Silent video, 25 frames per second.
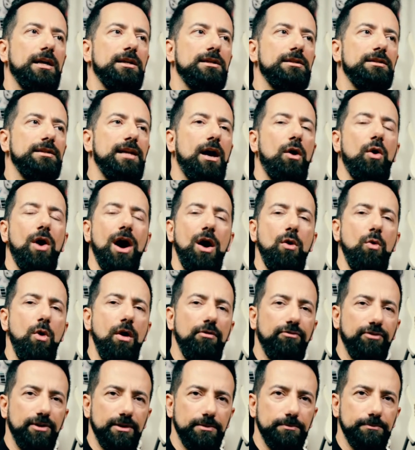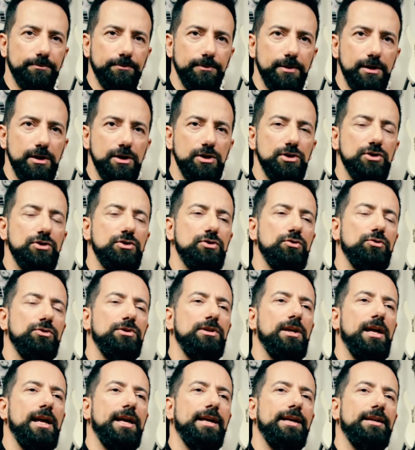Now, how often should
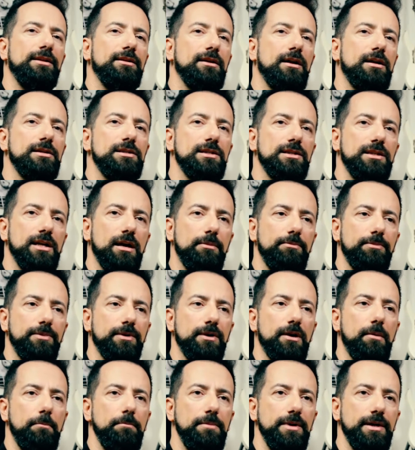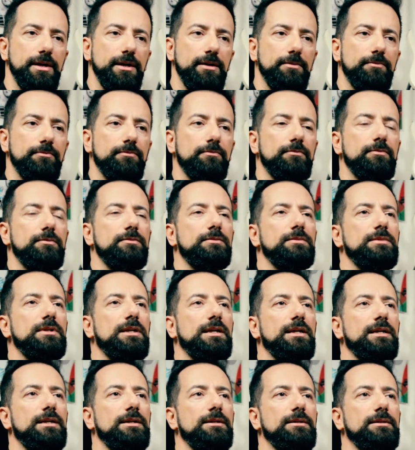a guitar setup be
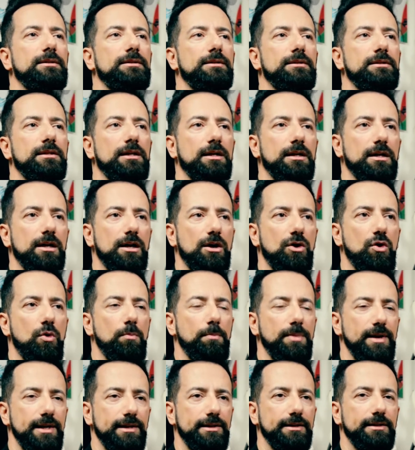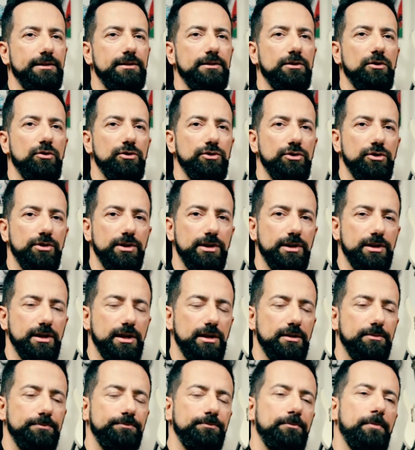completed on your
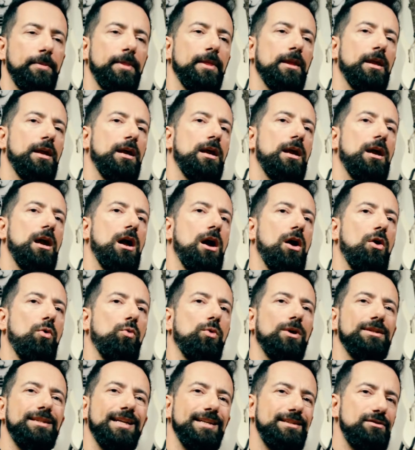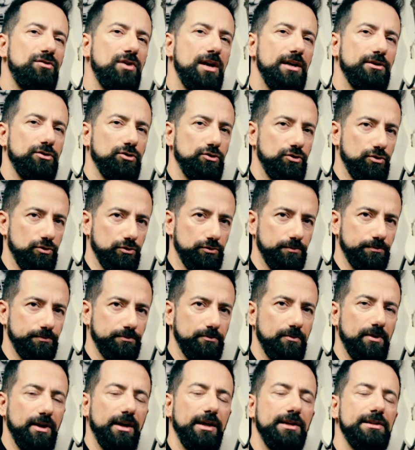guitar? What I try to do
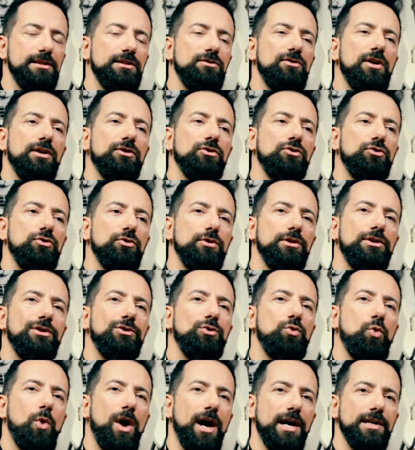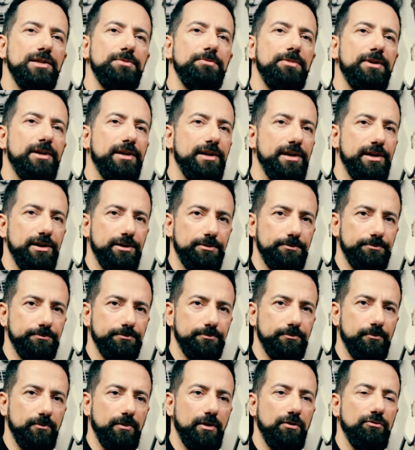is I try to do it twice per year
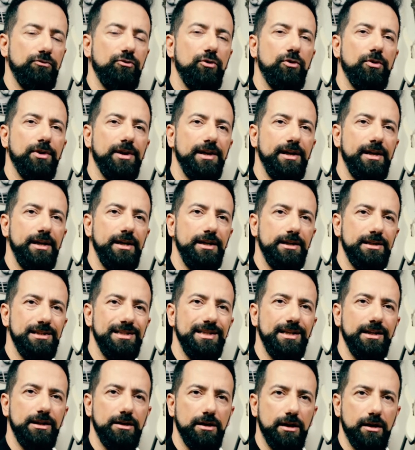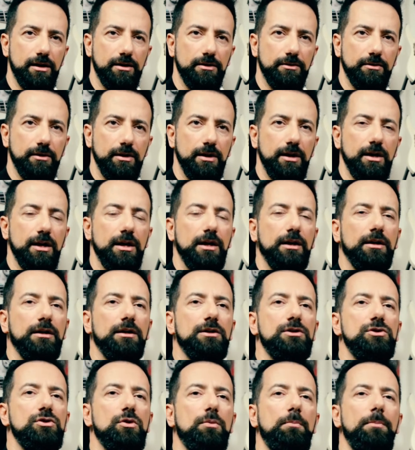for each guitar.
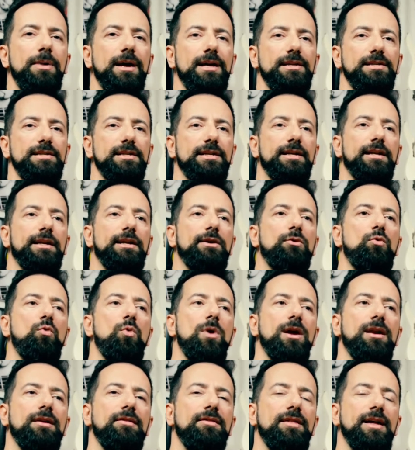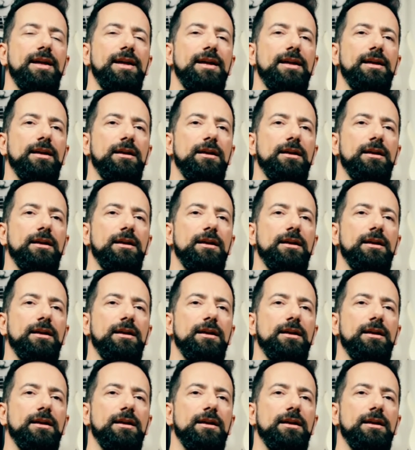So basically, when the